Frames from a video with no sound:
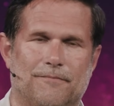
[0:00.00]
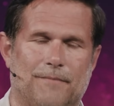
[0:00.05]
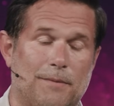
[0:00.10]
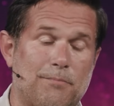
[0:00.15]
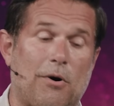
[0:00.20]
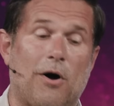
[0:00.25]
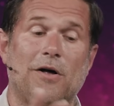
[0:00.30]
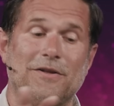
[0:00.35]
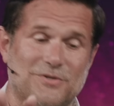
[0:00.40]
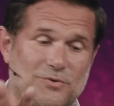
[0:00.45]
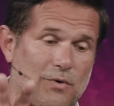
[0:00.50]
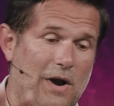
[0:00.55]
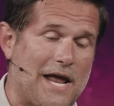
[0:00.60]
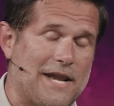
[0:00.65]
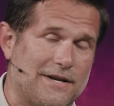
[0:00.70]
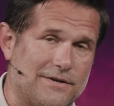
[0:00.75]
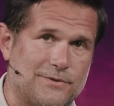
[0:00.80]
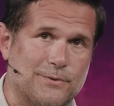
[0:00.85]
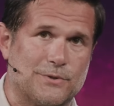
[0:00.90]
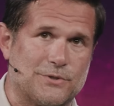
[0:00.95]
But Paul's
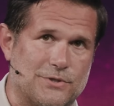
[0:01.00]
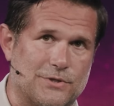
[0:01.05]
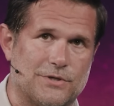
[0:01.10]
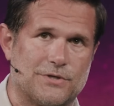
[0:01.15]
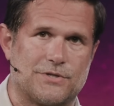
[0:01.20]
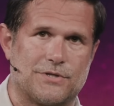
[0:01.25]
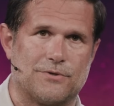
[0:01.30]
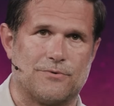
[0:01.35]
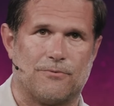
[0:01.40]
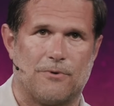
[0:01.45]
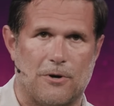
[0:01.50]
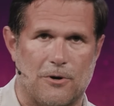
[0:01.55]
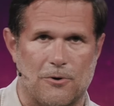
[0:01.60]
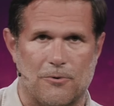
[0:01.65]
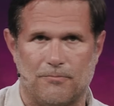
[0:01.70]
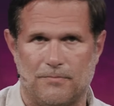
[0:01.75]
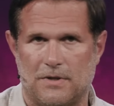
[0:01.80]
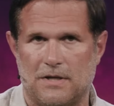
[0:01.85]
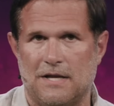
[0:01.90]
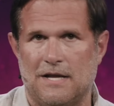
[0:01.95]
writing to a church in
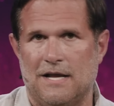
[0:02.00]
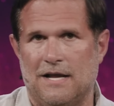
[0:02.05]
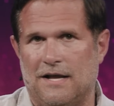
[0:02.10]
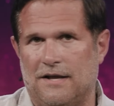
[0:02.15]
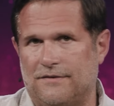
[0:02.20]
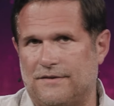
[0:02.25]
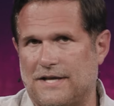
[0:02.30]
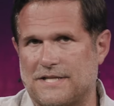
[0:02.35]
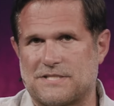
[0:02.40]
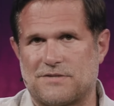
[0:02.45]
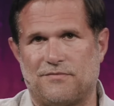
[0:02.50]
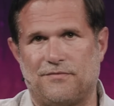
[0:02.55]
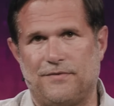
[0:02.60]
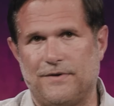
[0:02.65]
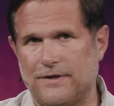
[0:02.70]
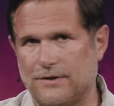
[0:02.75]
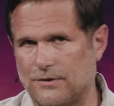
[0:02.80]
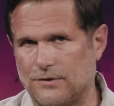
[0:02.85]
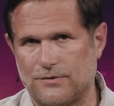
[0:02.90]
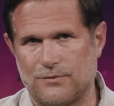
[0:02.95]
Rome that's
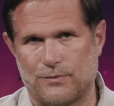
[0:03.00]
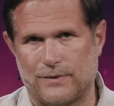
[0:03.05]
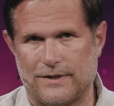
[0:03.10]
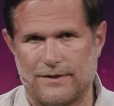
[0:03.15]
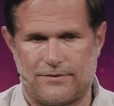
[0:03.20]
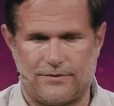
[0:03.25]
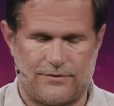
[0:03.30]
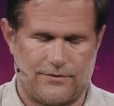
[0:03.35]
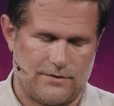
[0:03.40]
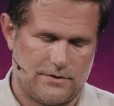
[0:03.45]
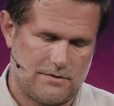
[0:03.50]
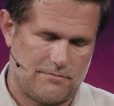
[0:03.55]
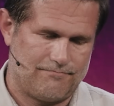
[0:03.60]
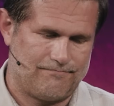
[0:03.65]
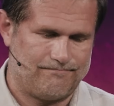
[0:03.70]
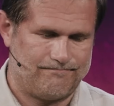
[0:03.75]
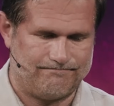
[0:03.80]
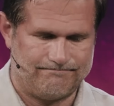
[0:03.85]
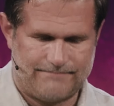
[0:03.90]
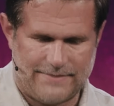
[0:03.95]
filled with
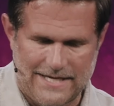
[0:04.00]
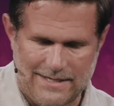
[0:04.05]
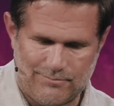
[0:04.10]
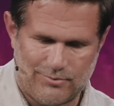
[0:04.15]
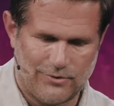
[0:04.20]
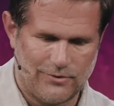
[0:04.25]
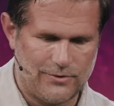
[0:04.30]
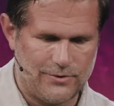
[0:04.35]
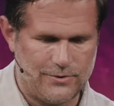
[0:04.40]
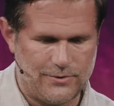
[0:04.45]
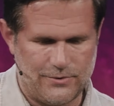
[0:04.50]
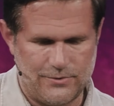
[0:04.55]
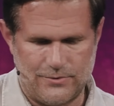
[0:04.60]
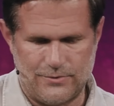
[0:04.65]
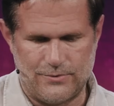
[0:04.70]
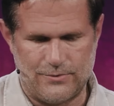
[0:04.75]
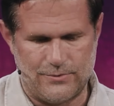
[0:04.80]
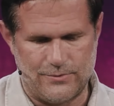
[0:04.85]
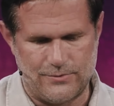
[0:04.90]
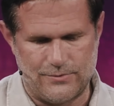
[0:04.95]
people
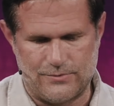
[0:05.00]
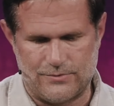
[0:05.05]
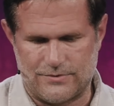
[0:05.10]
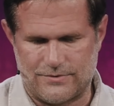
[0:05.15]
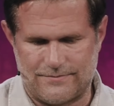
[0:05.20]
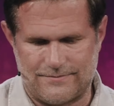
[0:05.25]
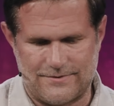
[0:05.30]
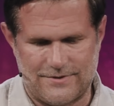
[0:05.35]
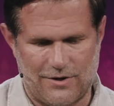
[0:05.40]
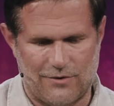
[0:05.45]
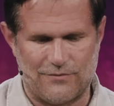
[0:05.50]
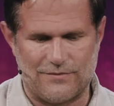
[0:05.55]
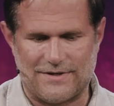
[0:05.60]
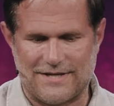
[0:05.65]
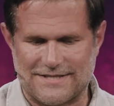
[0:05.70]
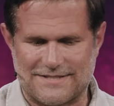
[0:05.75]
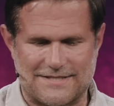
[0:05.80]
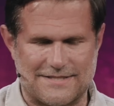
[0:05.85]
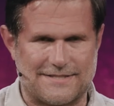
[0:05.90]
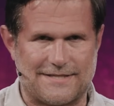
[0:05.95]
who don't
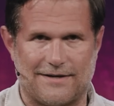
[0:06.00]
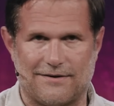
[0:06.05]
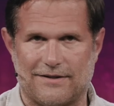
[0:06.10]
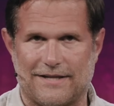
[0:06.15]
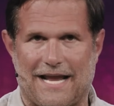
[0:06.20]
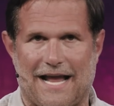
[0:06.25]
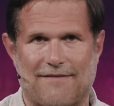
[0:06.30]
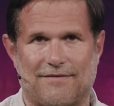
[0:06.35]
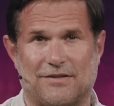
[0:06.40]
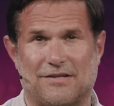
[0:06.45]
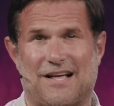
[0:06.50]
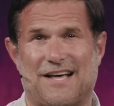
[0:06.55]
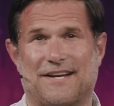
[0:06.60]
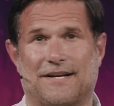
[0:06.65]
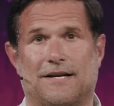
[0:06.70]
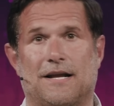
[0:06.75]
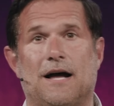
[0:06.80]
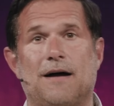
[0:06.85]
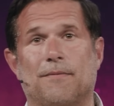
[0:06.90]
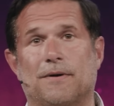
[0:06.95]
necessarily have a lot in
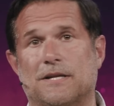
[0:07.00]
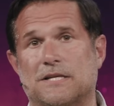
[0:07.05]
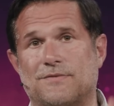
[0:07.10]
common.